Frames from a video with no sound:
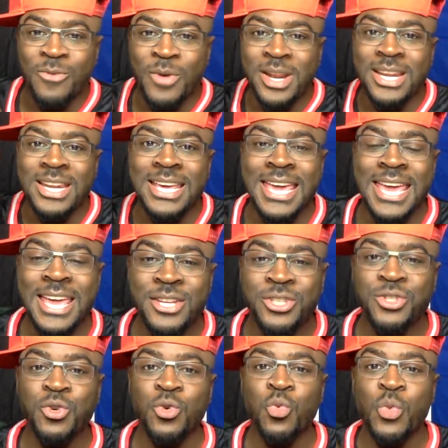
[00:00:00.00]
ready to
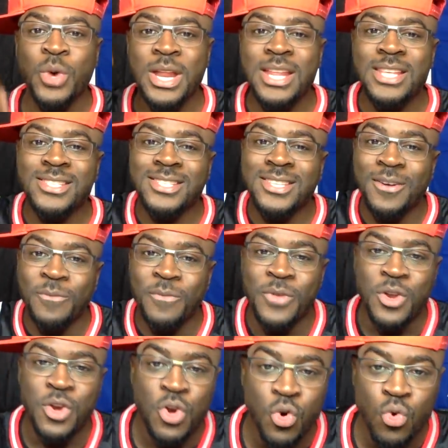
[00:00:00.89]
hit you with
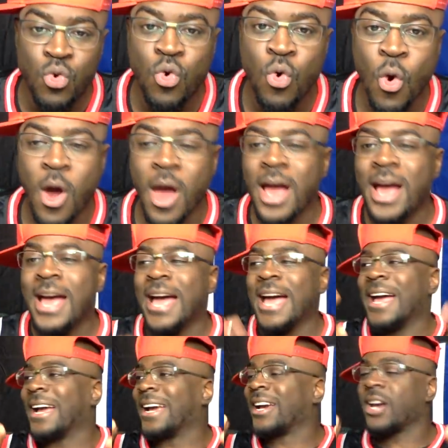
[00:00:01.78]
some new
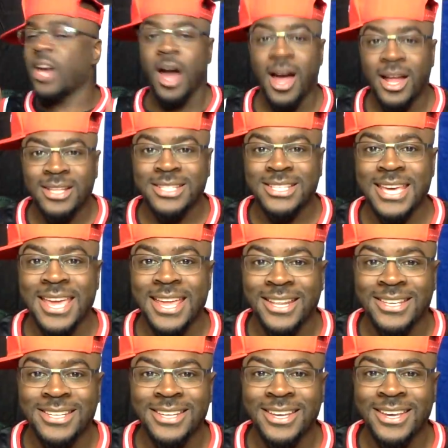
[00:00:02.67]

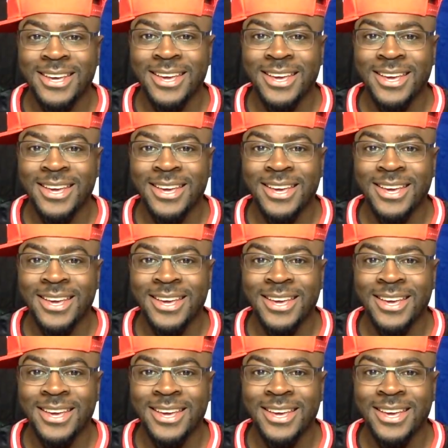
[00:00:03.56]
content.